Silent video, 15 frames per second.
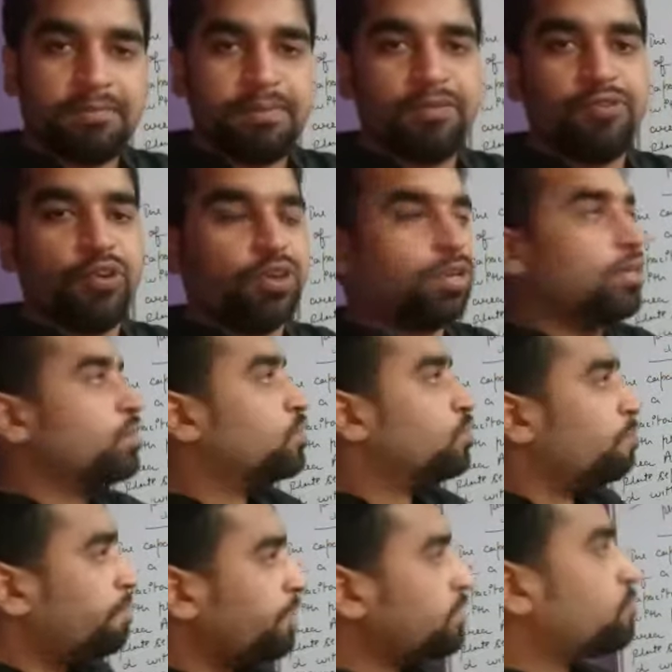before. So
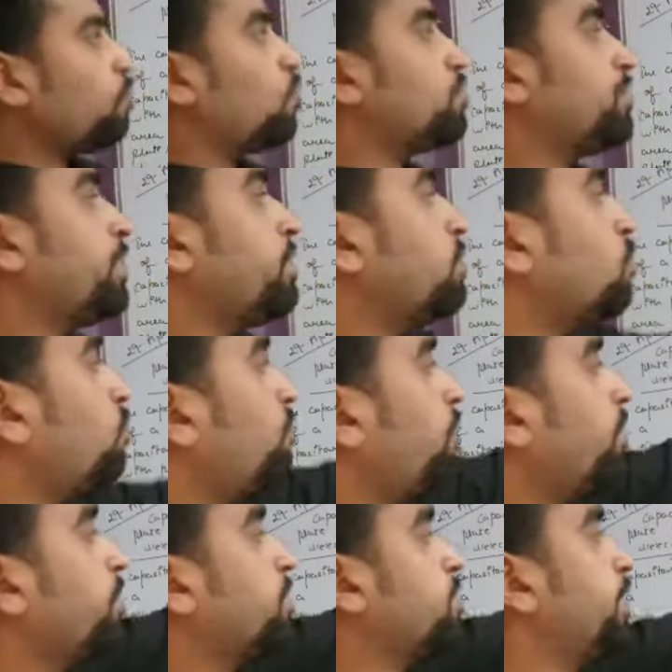please watch it, you will
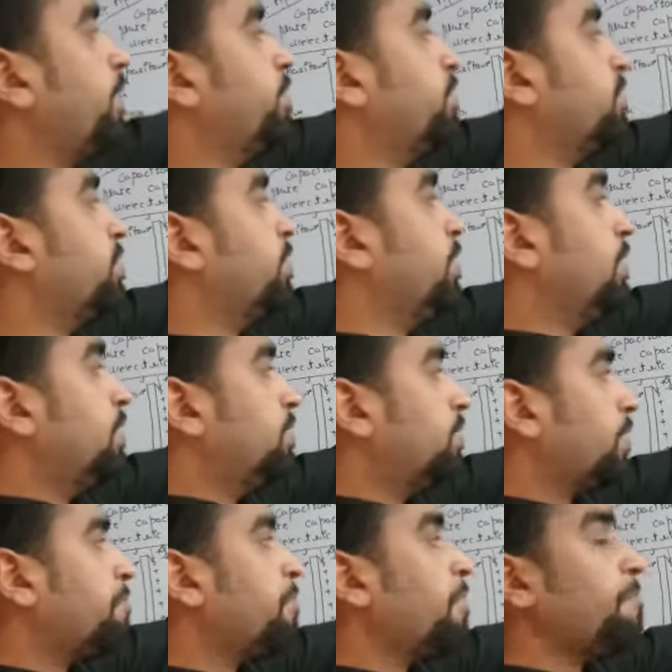understand this.
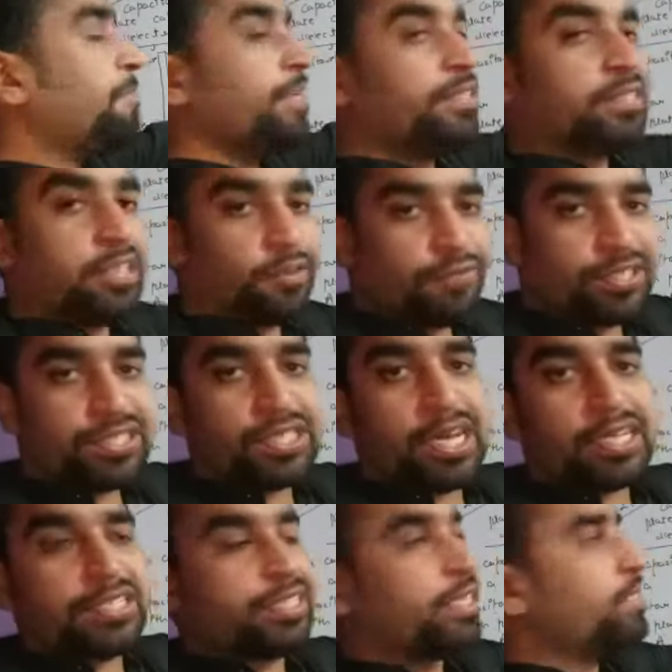Sigma p, surface
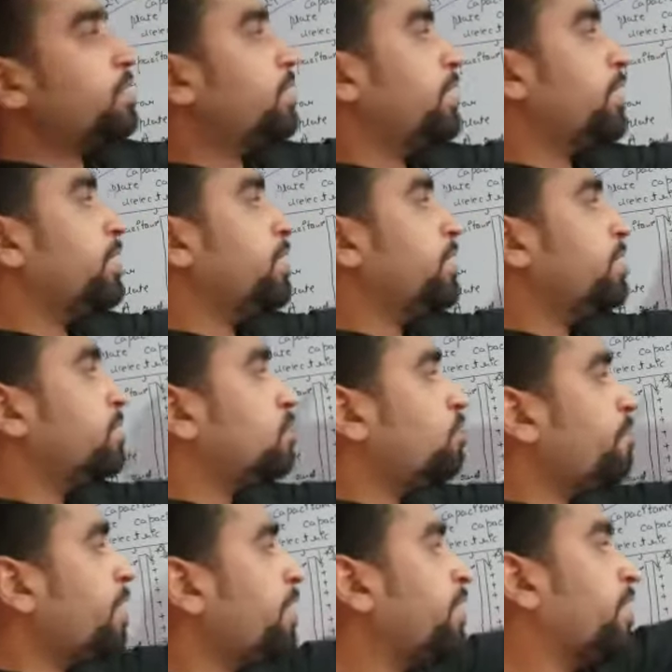charge density, is
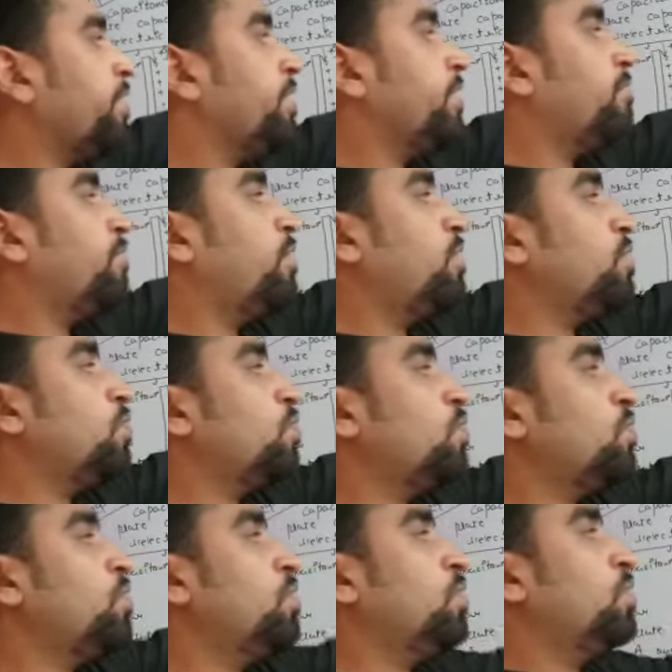numerically equal
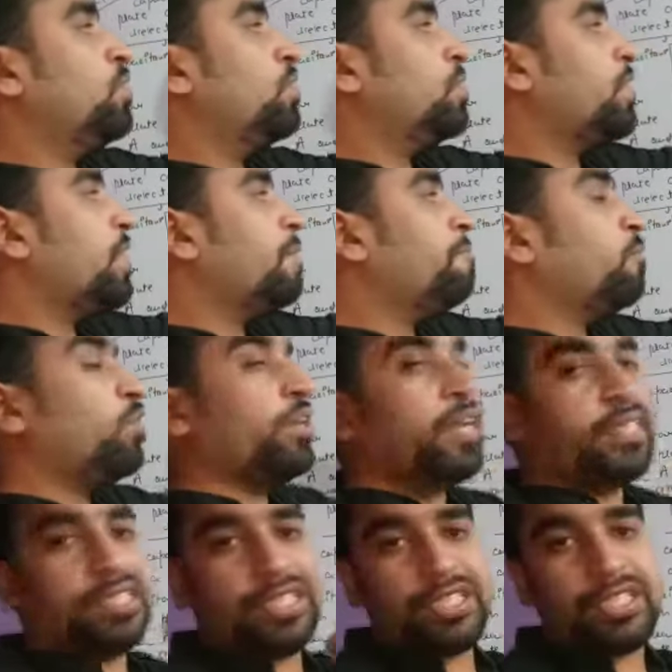to the
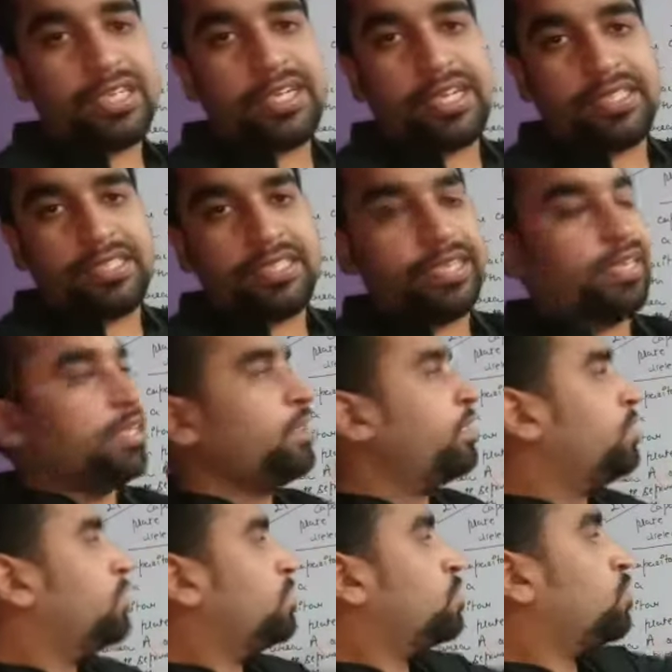polarization density.
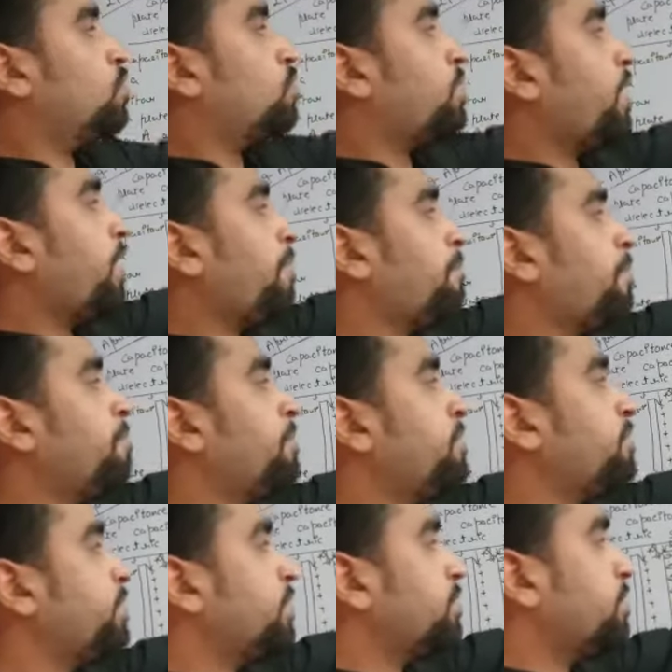So I am
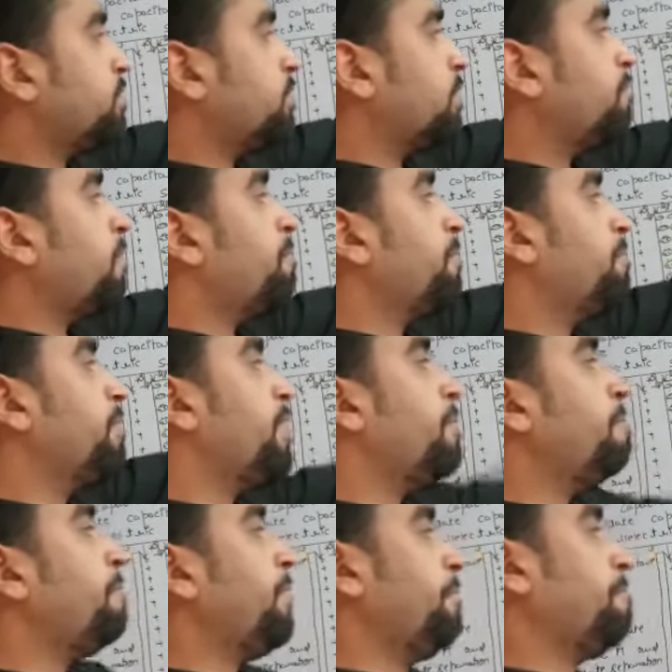replacing this sigma p by
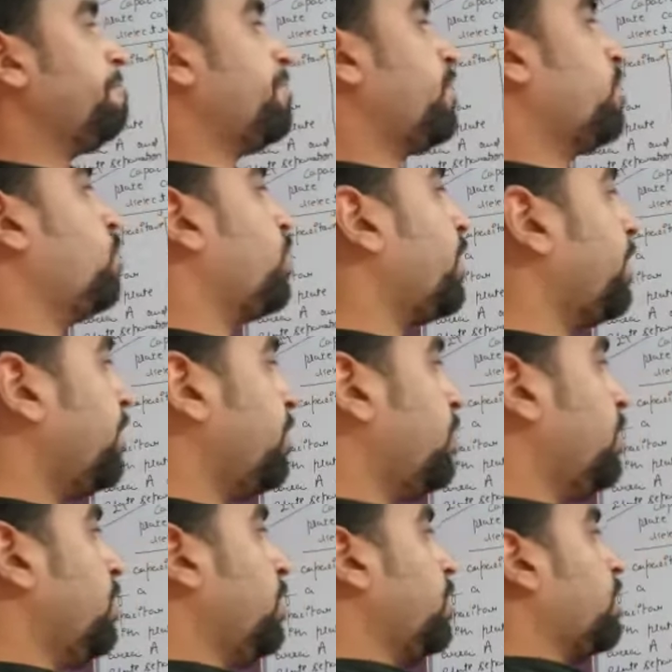p. Okay.
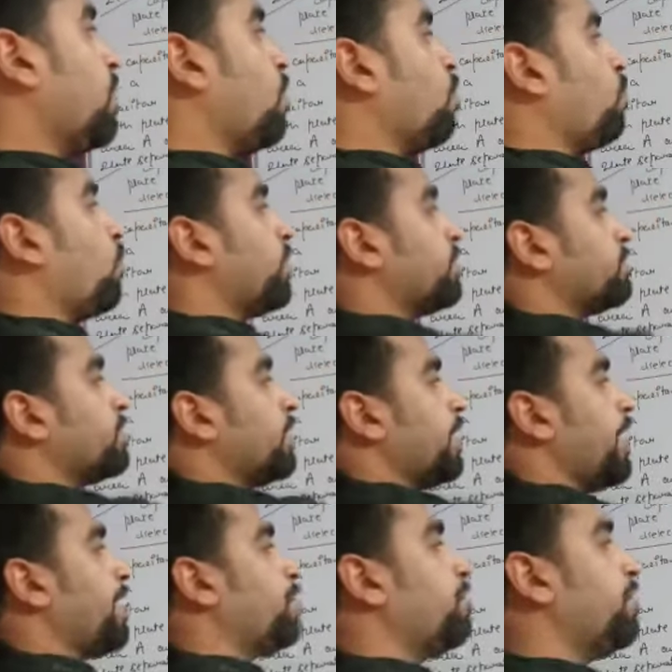Now what is the
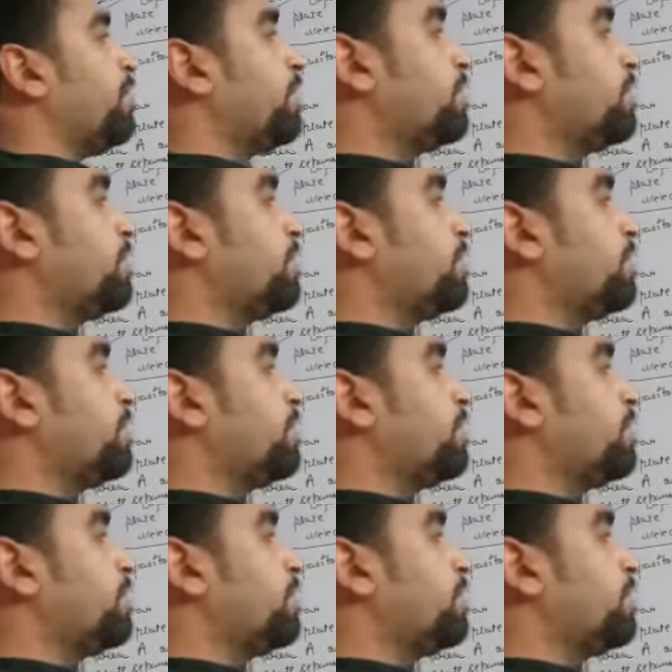net field